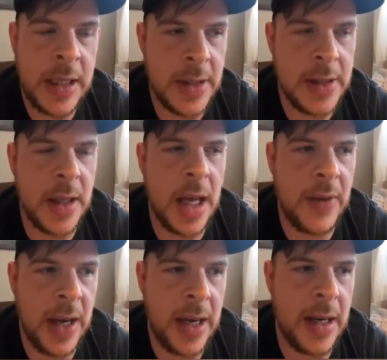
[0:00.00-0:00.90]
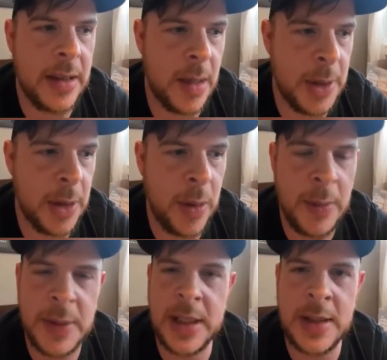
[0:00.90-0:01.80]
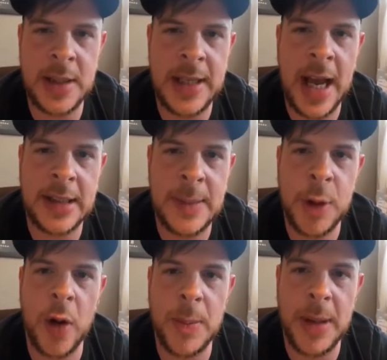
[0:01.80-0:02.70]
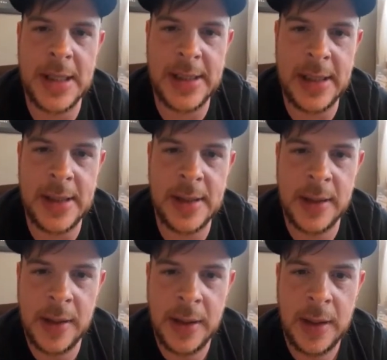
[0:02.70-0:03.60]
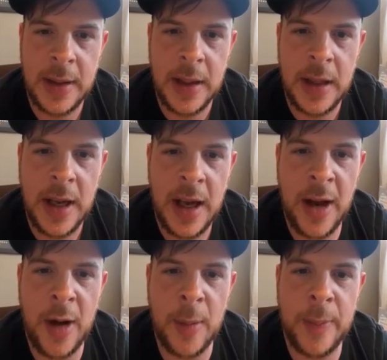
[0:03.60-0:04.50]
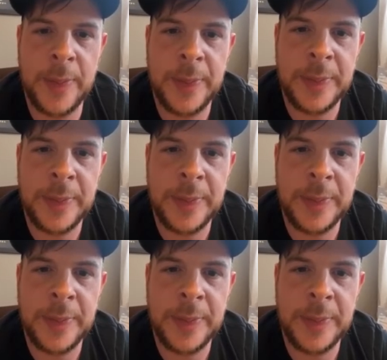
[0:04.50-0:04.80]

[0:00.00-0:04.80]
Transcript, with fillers: He does a lot of AAW. He was he's in a tag team called the Besties. Um, okay.